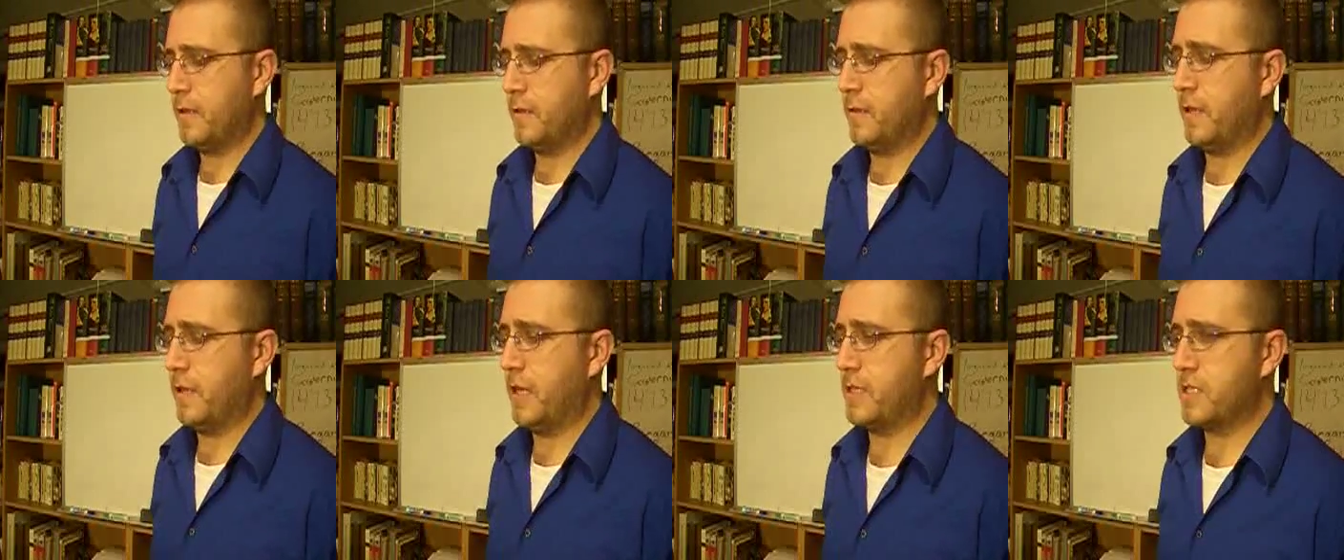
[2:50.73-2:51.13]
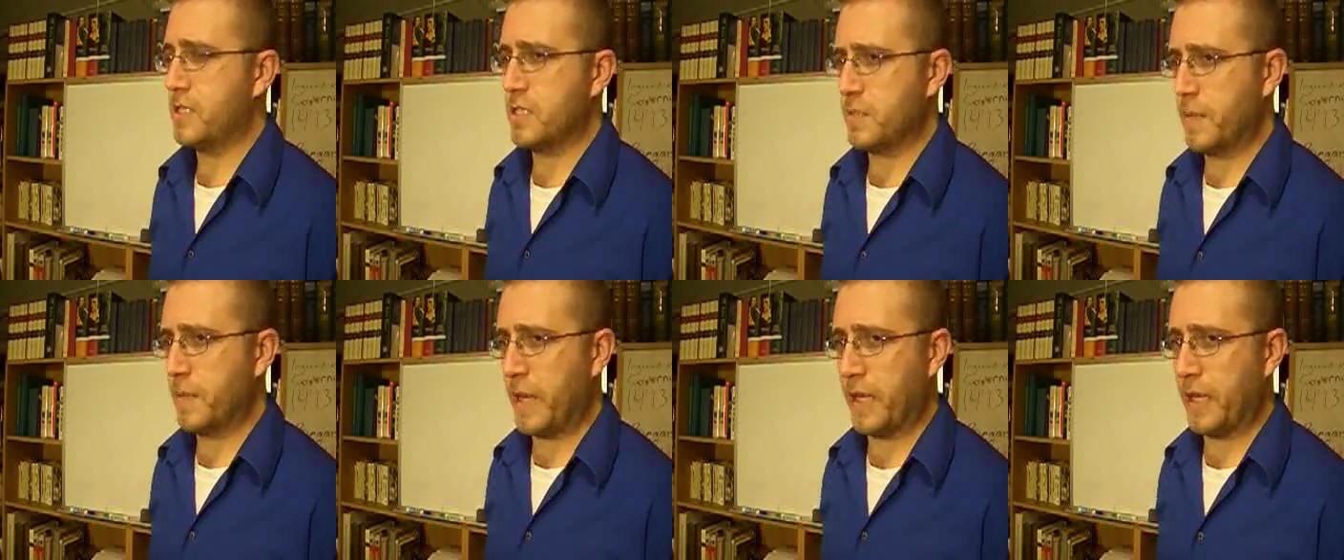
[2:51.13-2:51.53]
That's
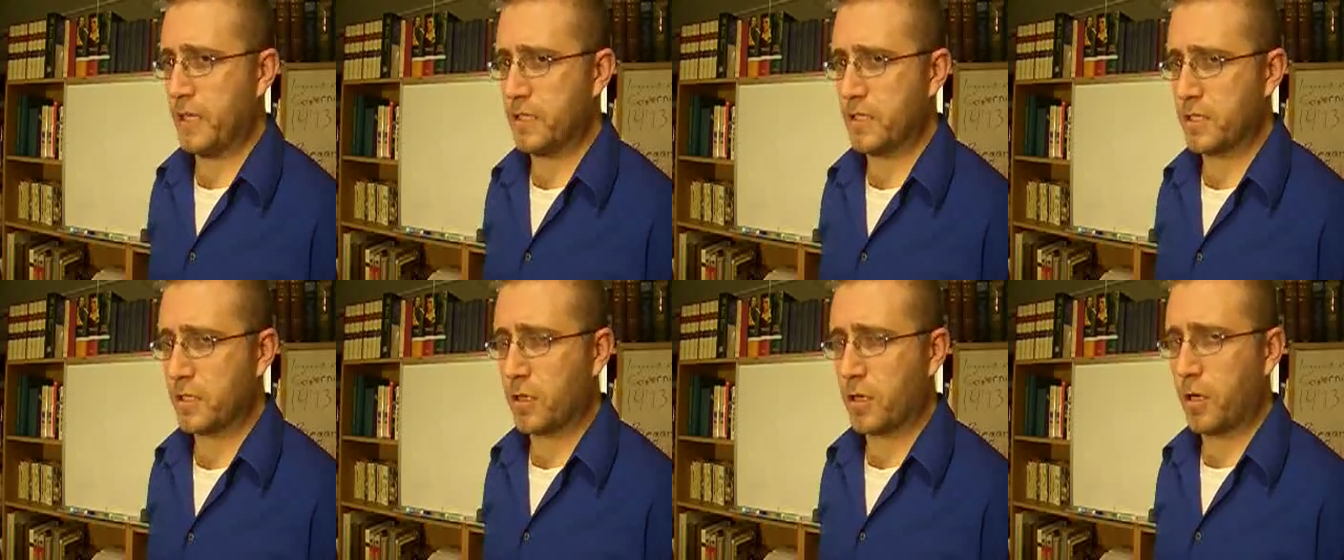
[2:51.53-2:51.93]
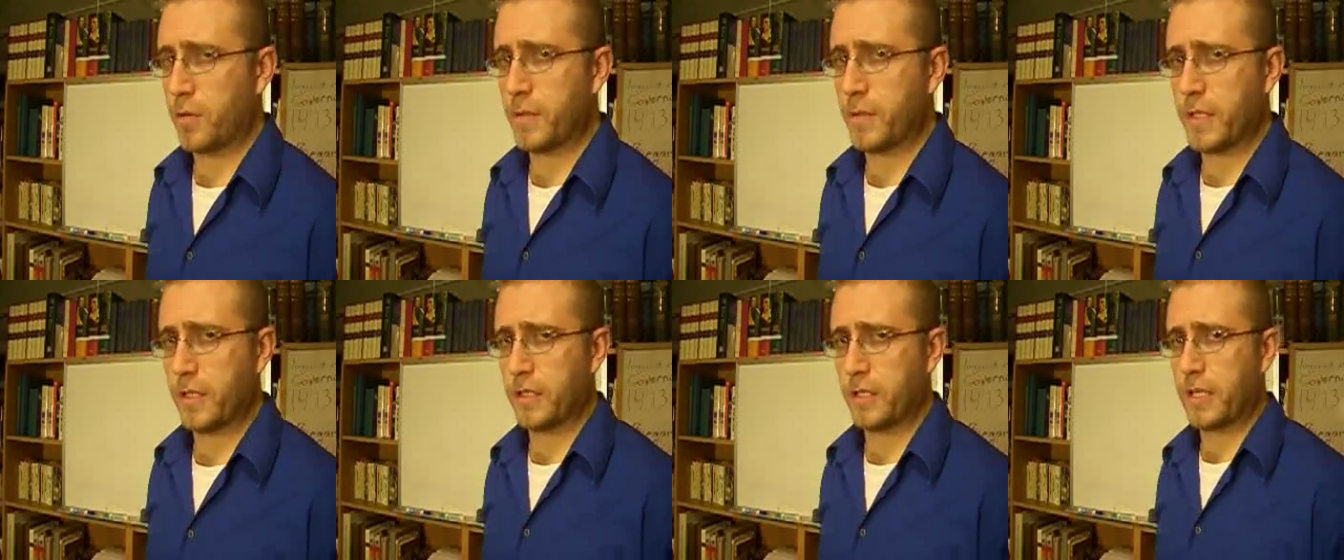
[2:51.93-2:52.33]
as bad as a car
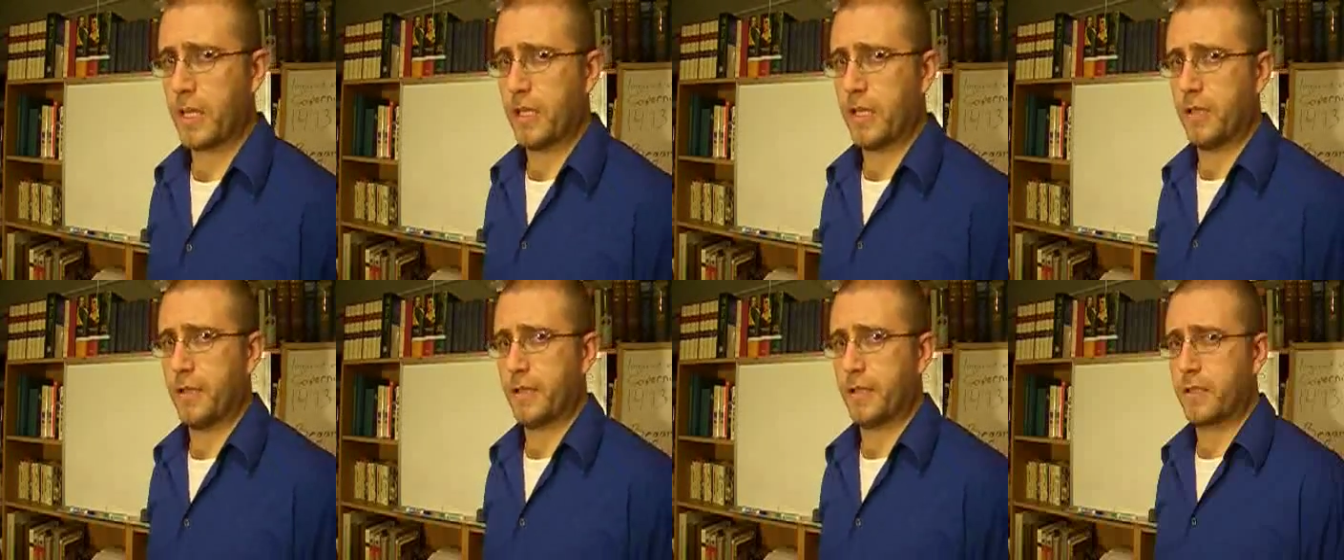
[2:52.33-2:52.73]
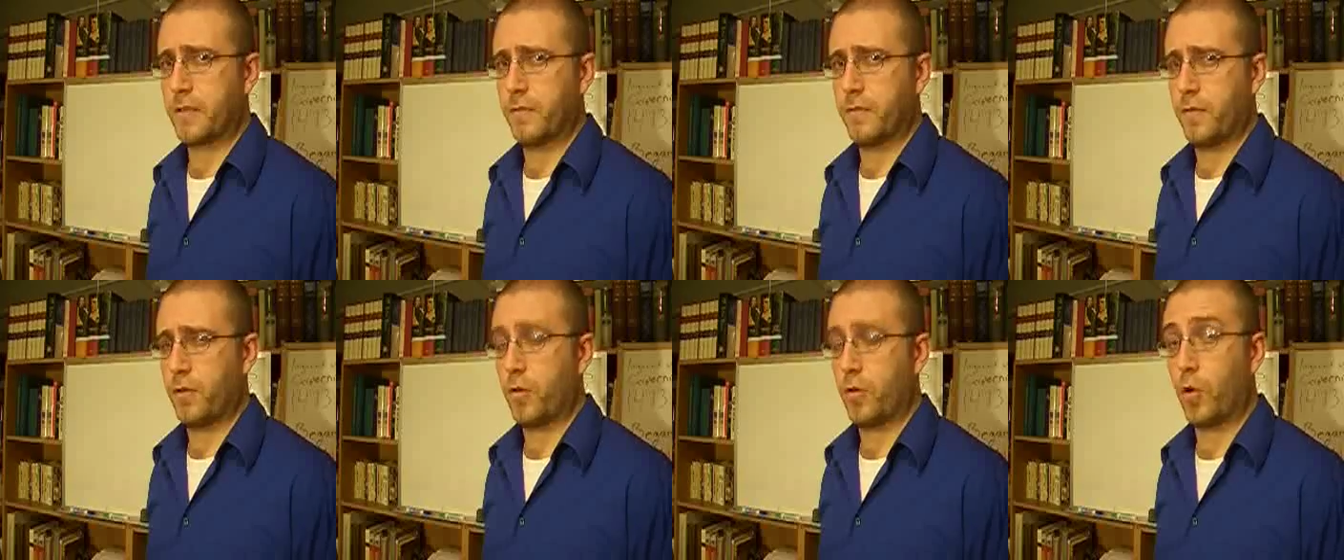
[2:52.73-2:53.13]
without a catalytic
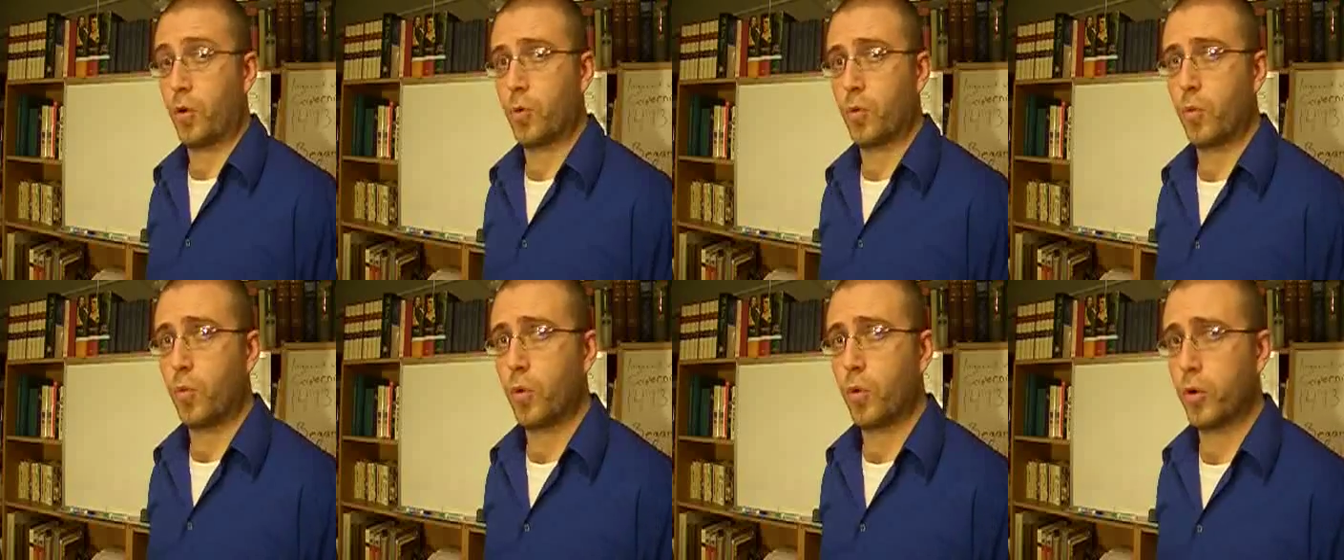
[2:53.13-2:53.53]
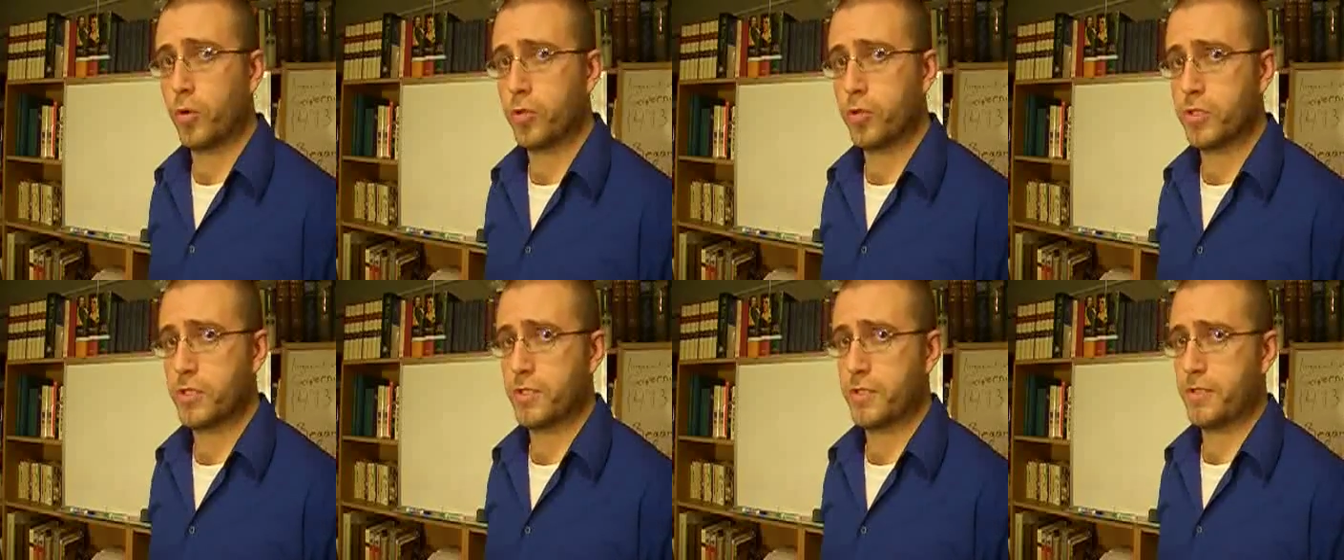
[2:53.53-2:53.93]
converter, or
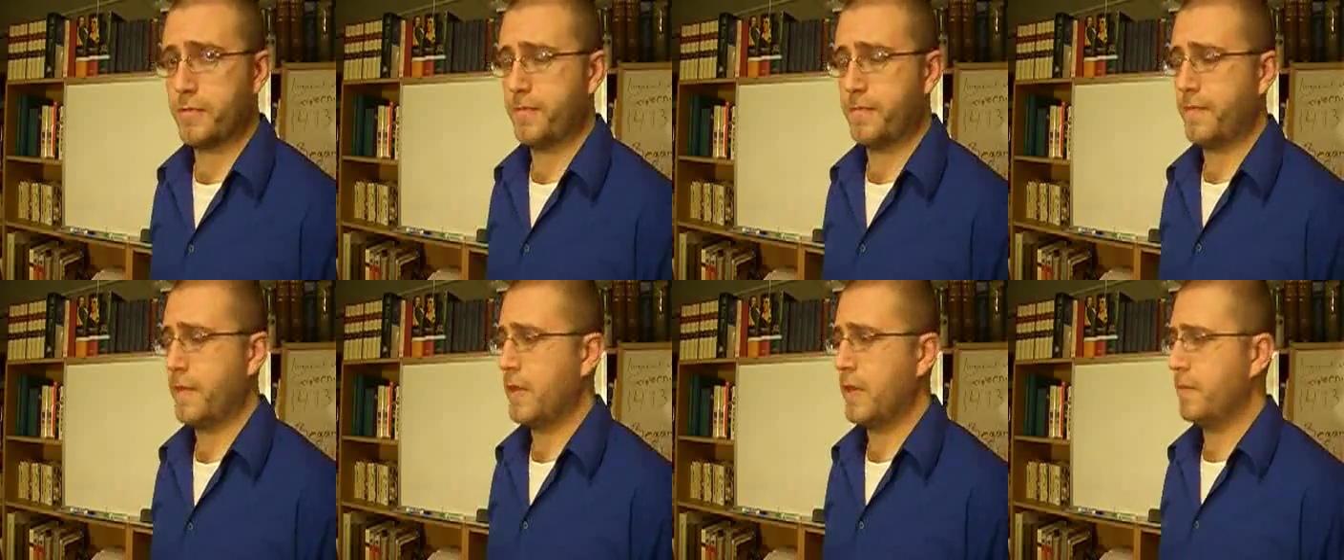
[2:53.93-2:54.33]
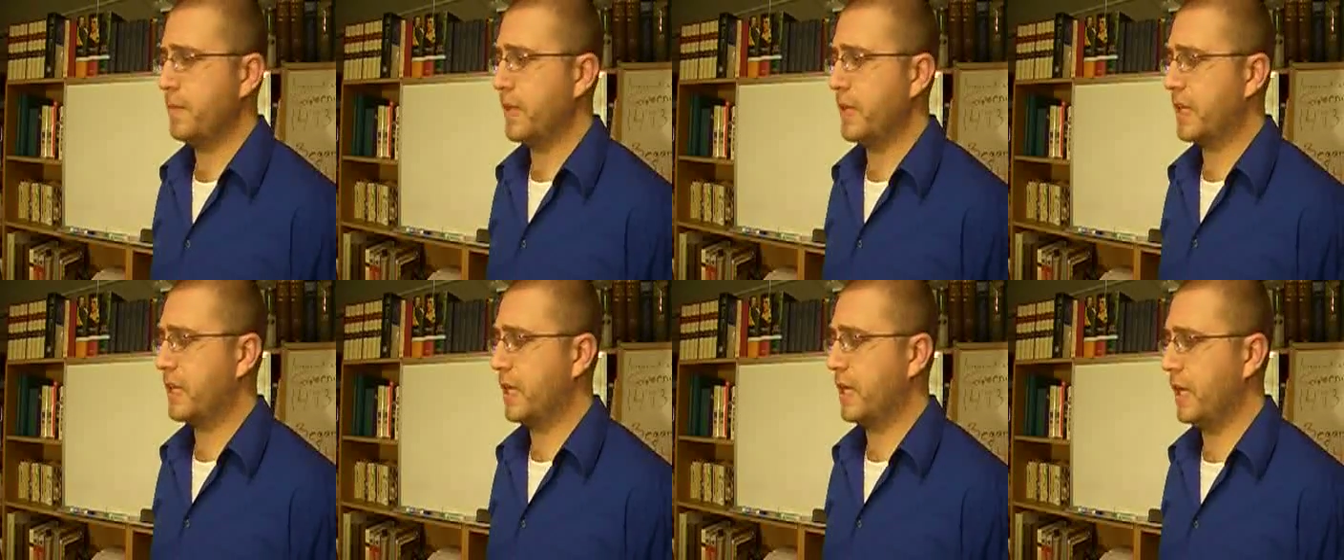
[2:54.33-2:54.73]
worse
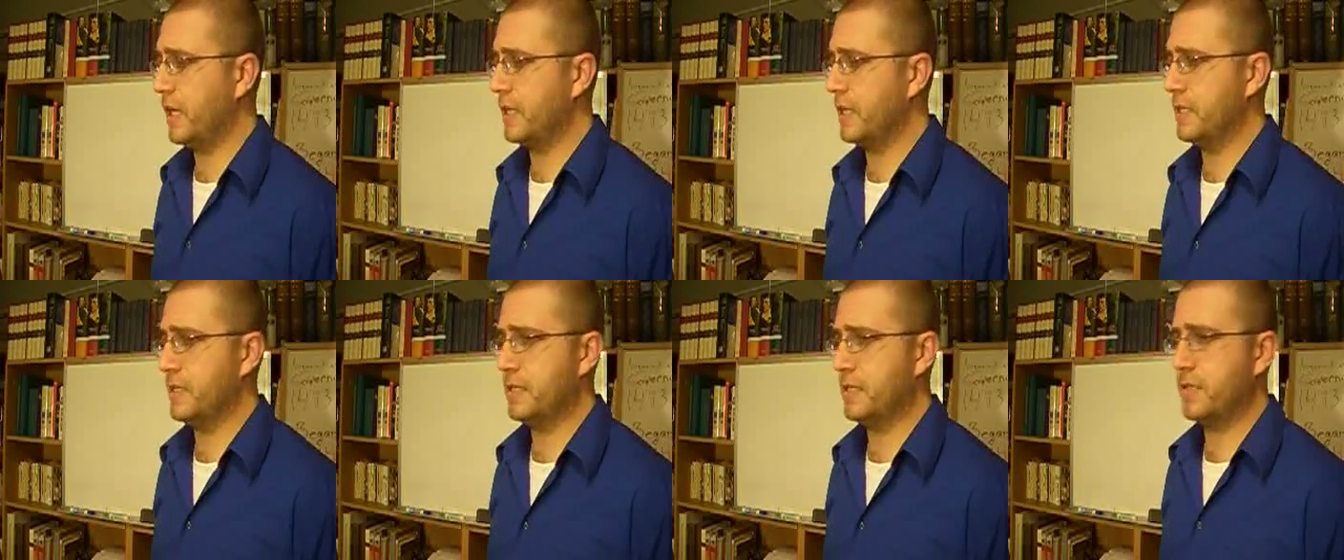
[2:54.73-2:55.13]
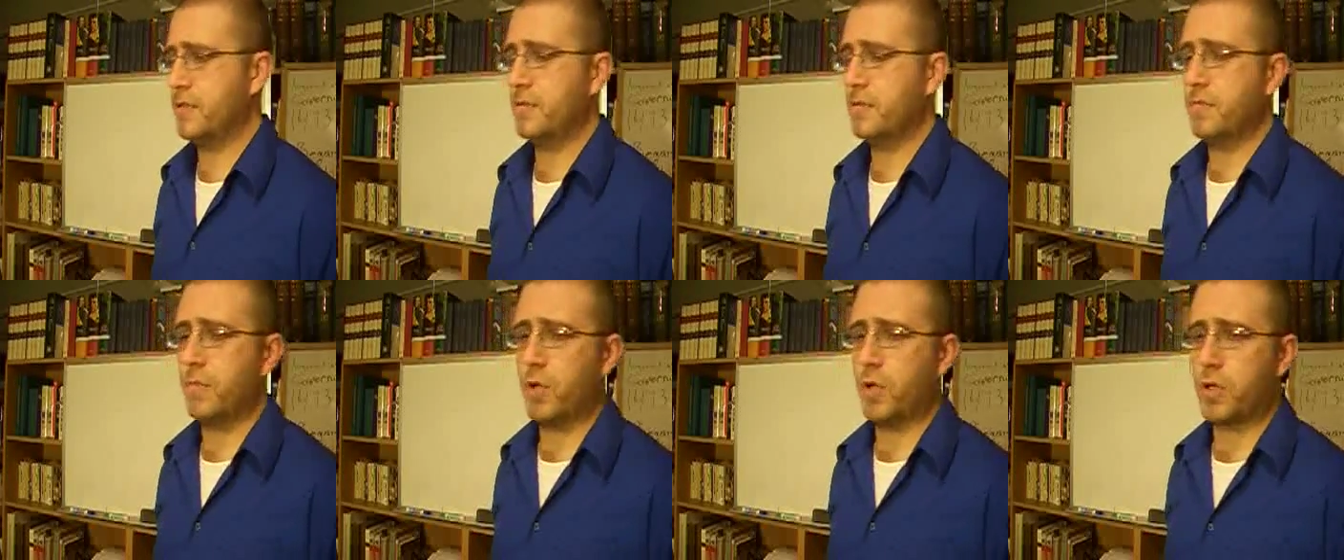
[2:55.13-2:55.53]
because
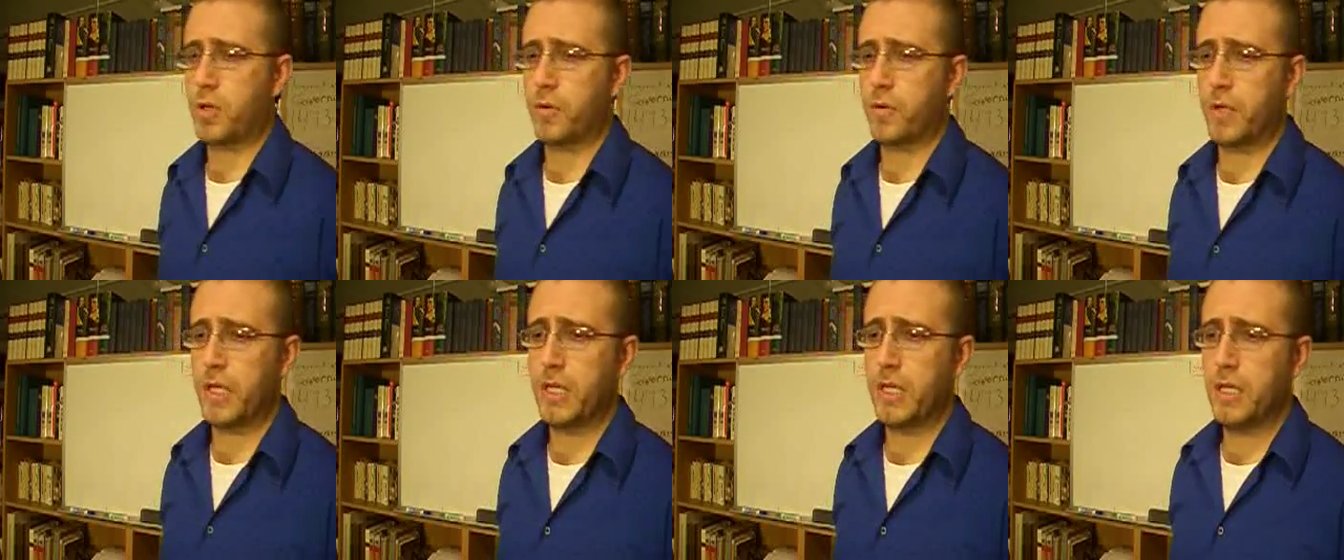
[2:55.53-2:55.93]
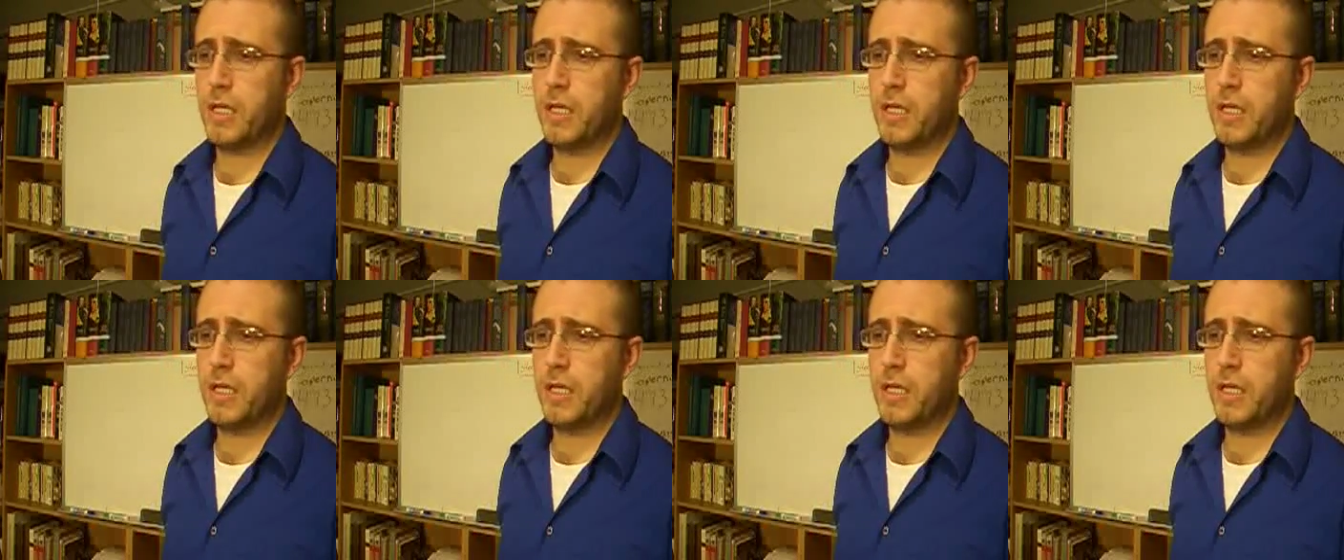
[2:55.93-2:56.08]
Mercury,